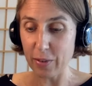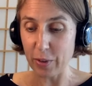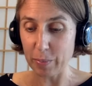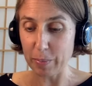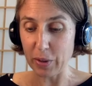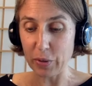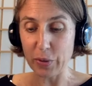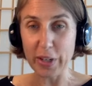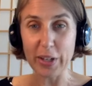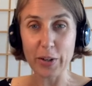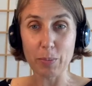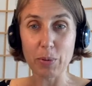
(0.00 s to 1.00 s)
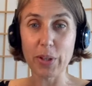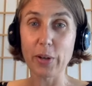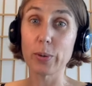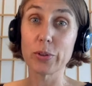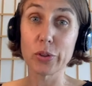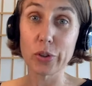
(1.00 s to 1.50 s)
or Belgrade or Berlin
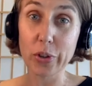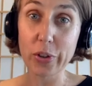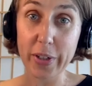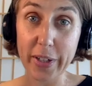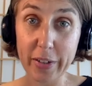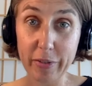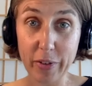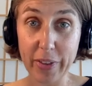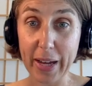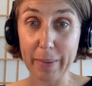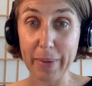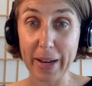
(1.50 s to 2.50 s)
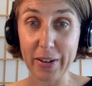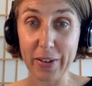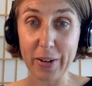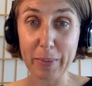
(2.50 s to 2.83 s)
or Zurich for that matter?